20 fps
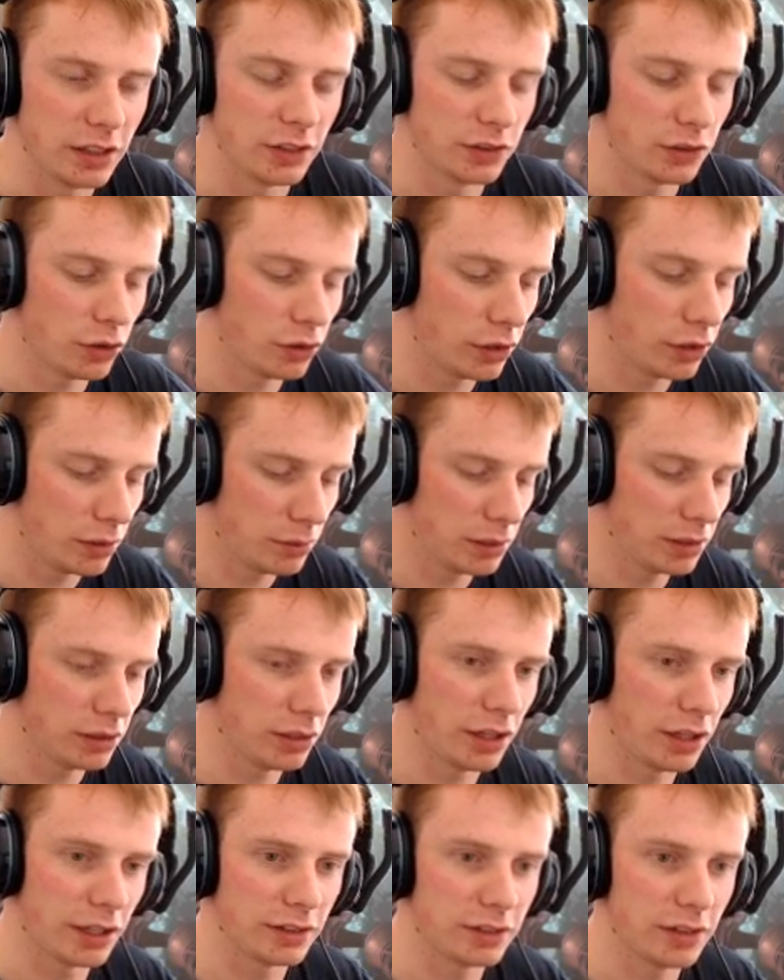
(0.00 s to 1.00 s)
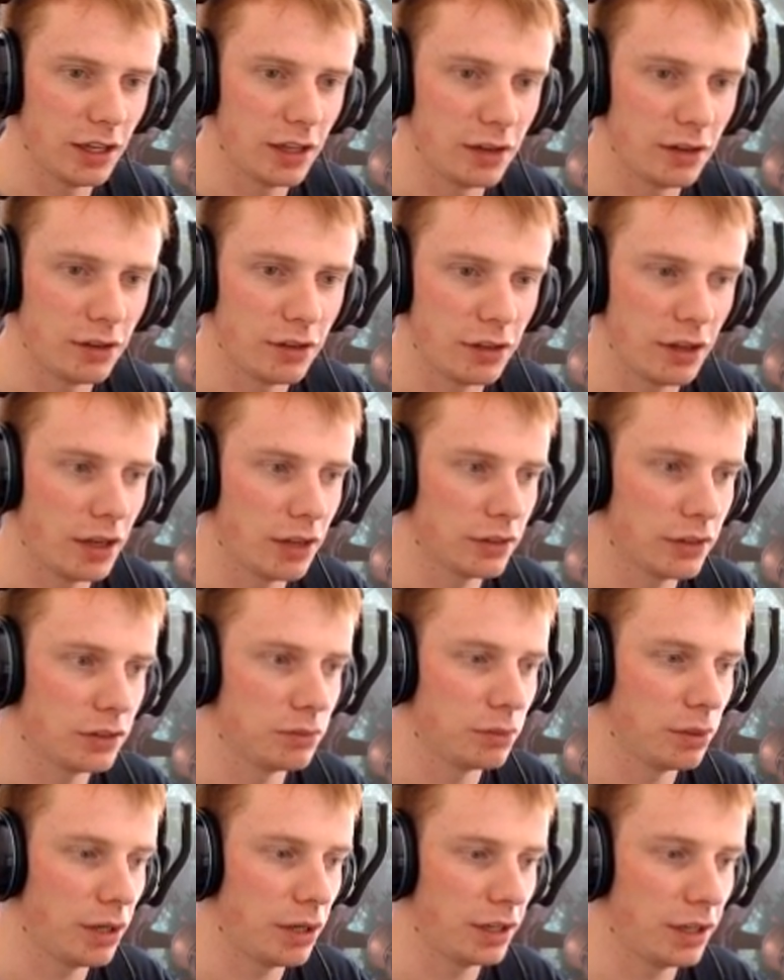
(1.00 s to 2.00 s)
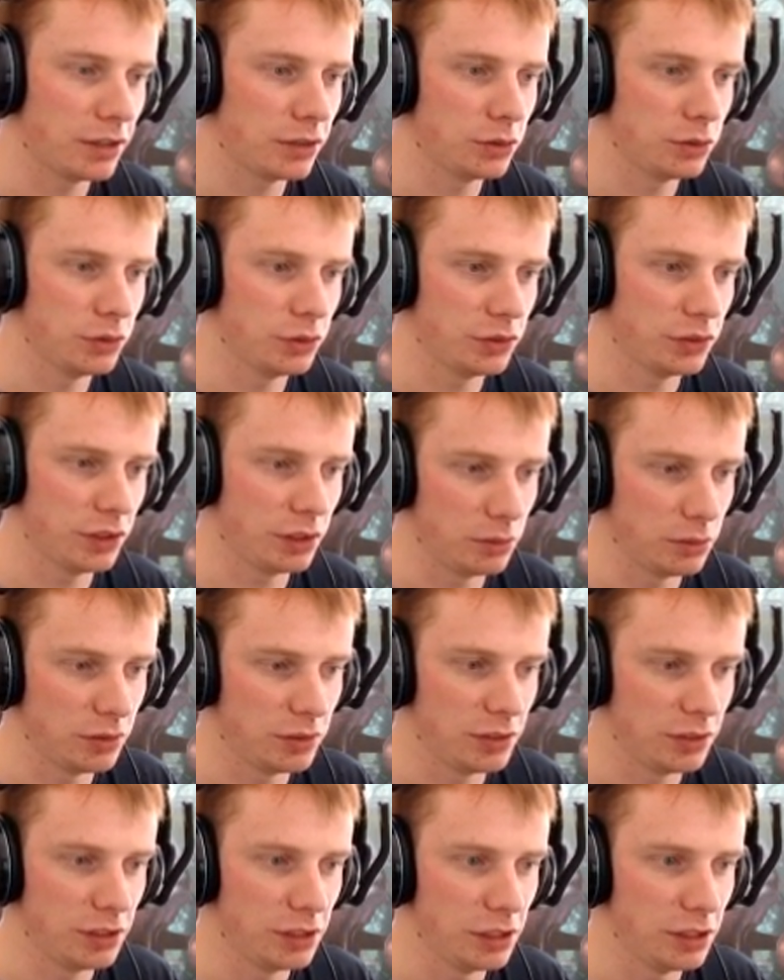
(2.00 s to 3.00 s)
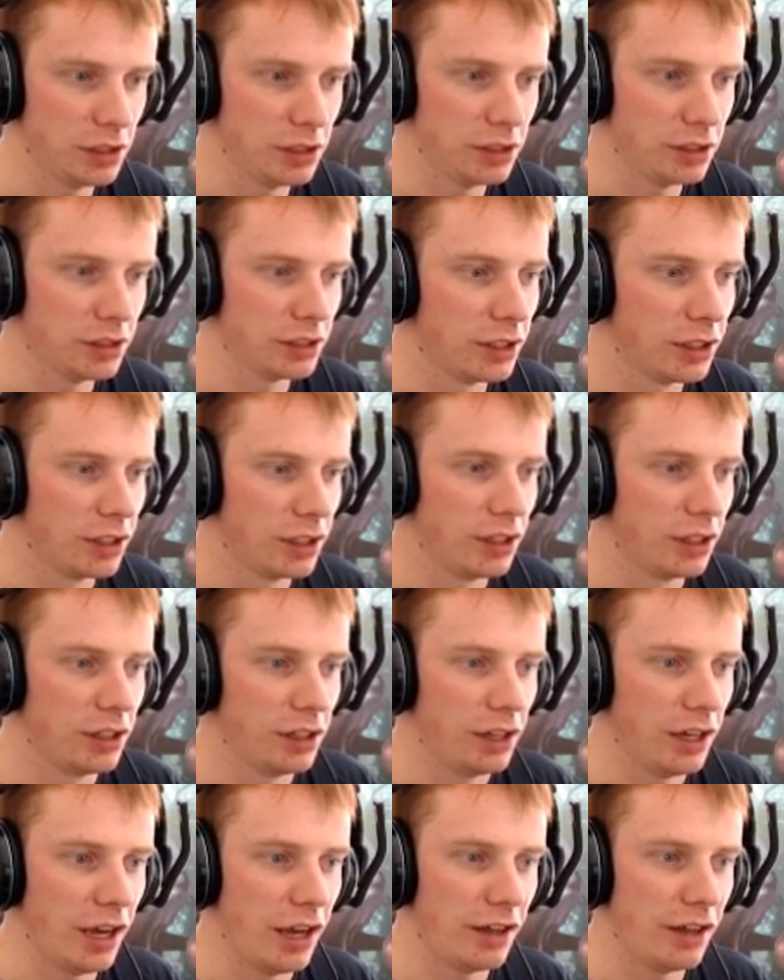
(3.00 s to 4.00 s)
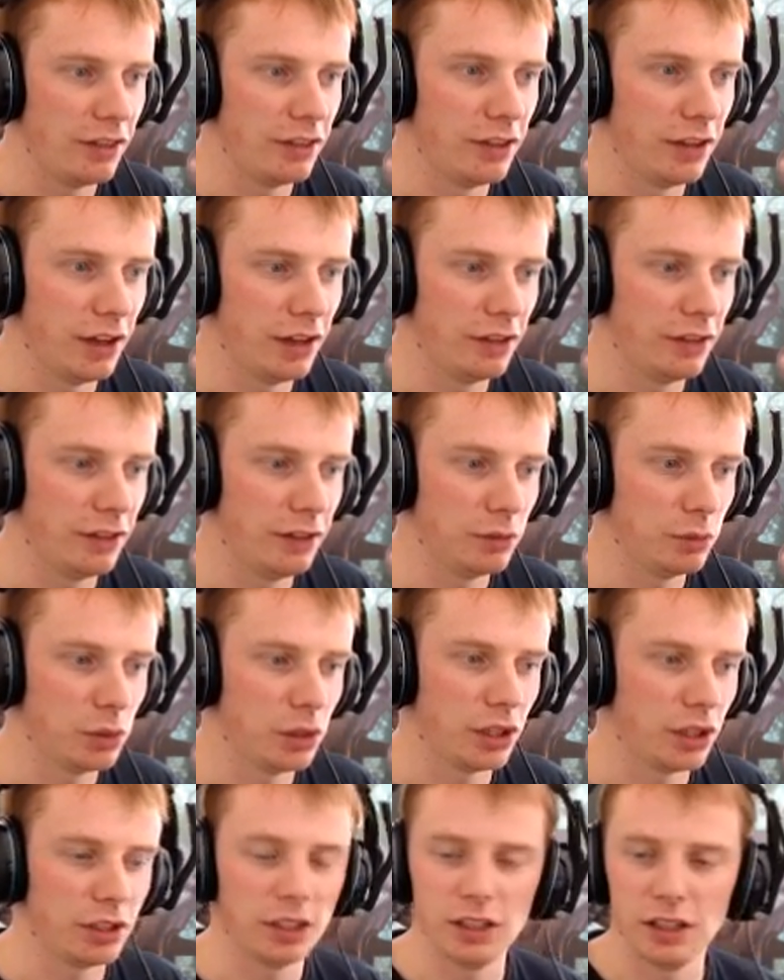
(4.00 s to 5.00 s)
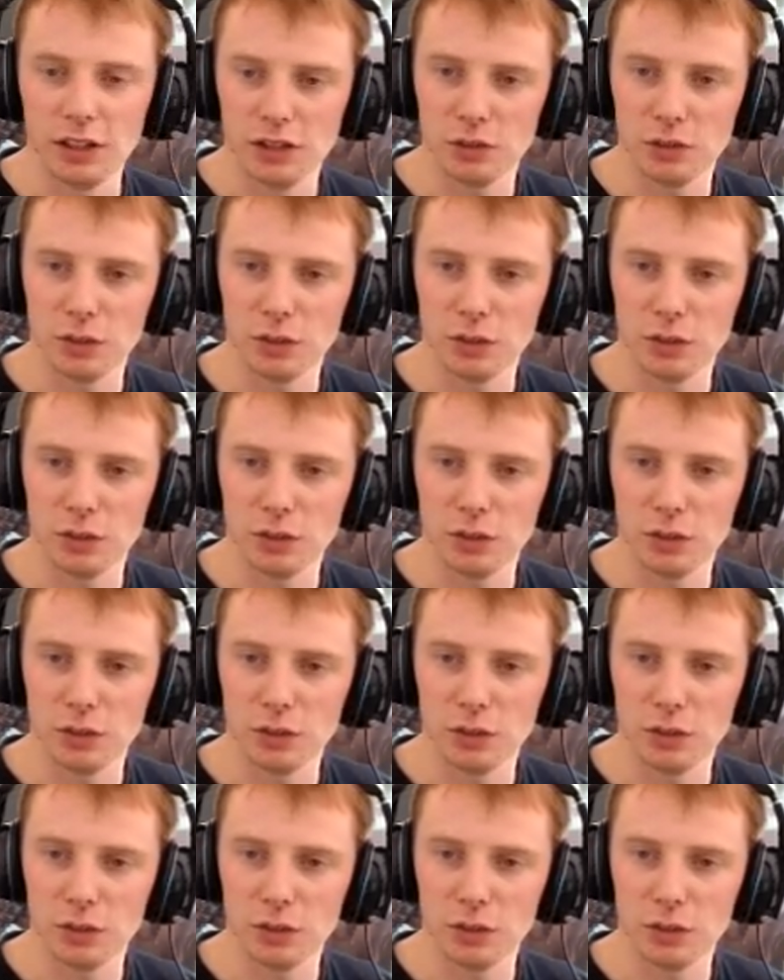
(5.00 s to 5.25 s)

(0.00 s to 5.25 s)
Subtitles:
don't emit like 10,000 particles like we see here and then be like, yeah, there's my